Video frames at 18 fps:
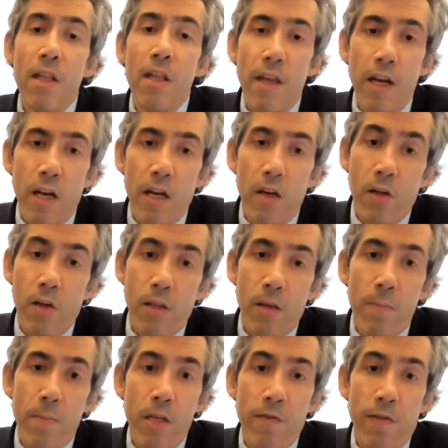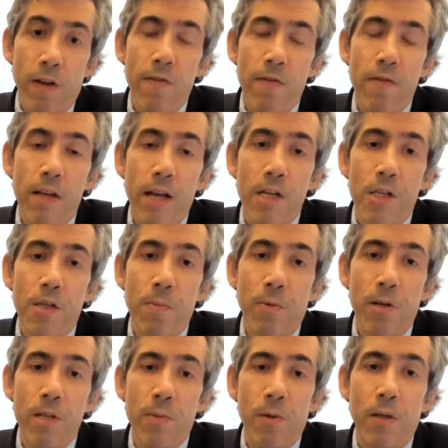Then I look at the most favoured nation
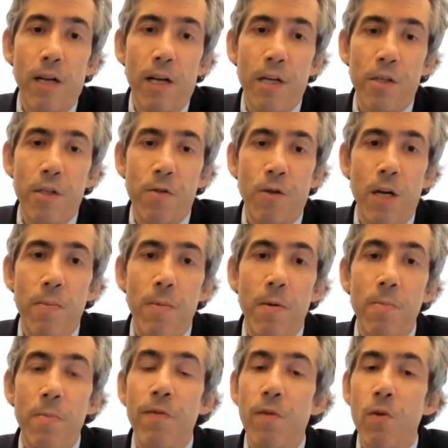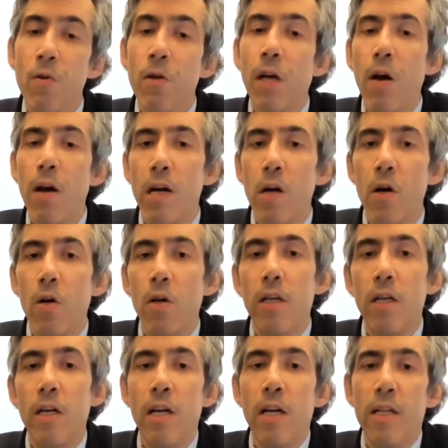principle and national treatment before going
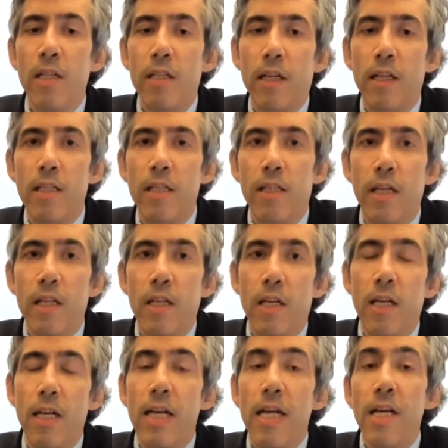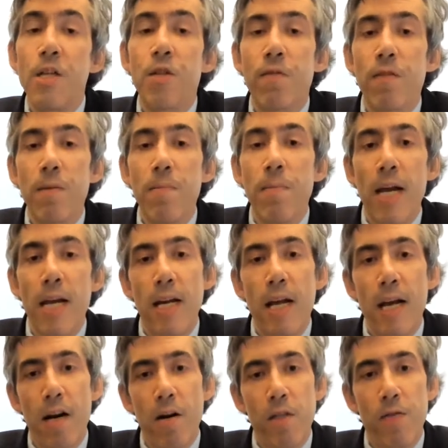on to consider each of the main
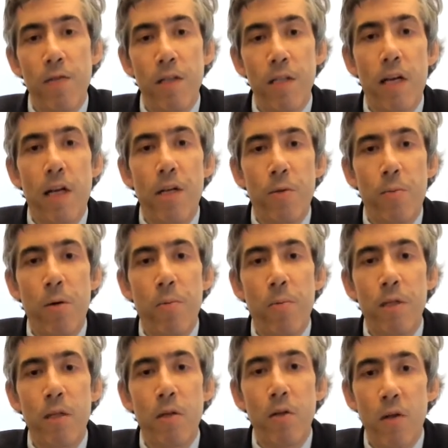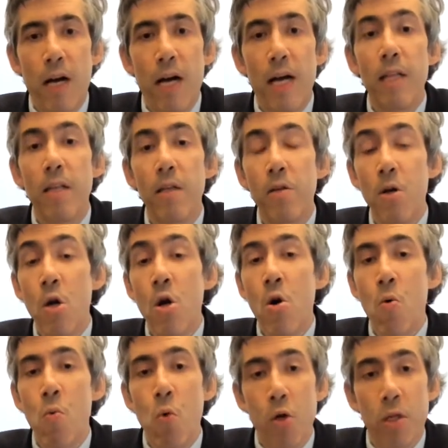areas of intellectual property law and
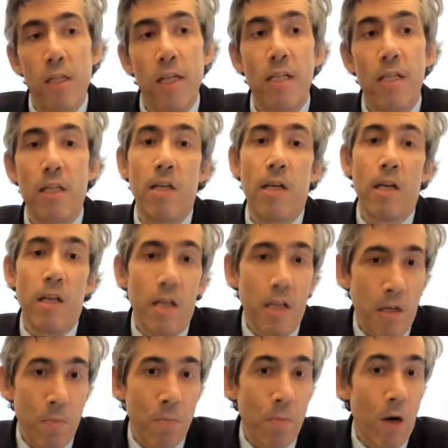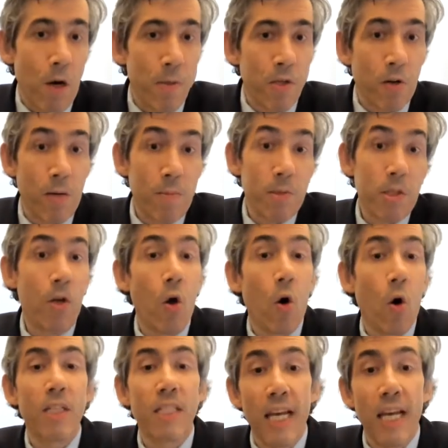what is might be described as
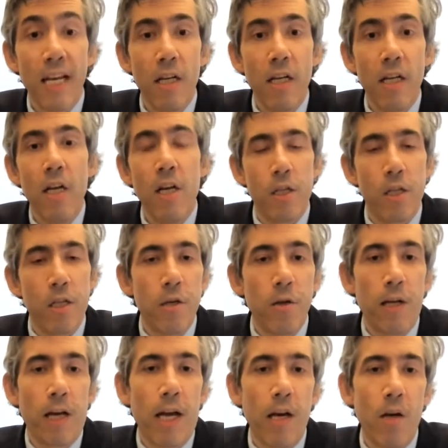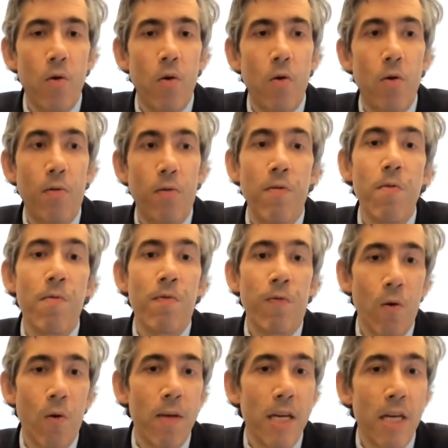locked in to UK law
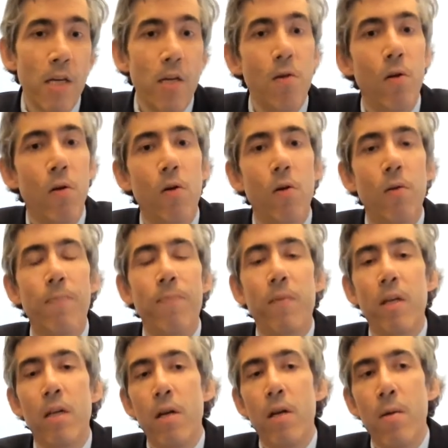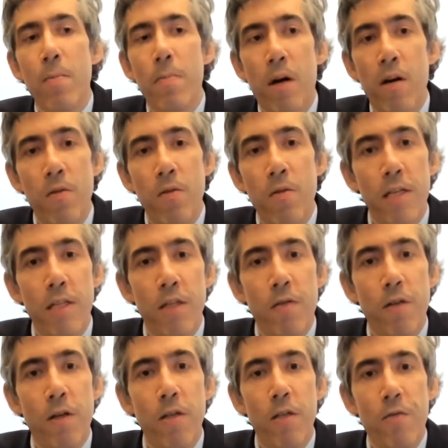from EU law by reason
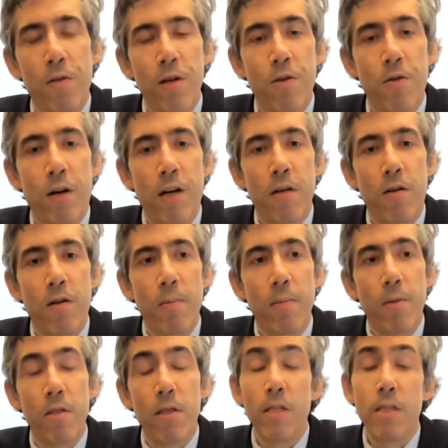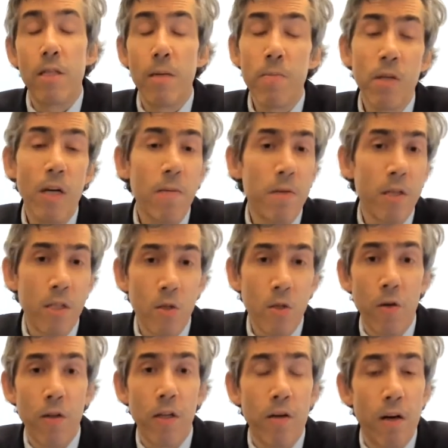of those free trade agreements. And sometimes it's
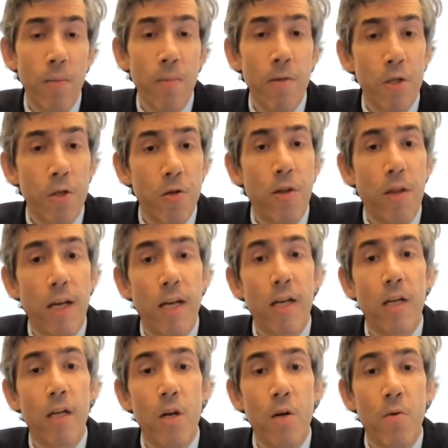not the agreements you think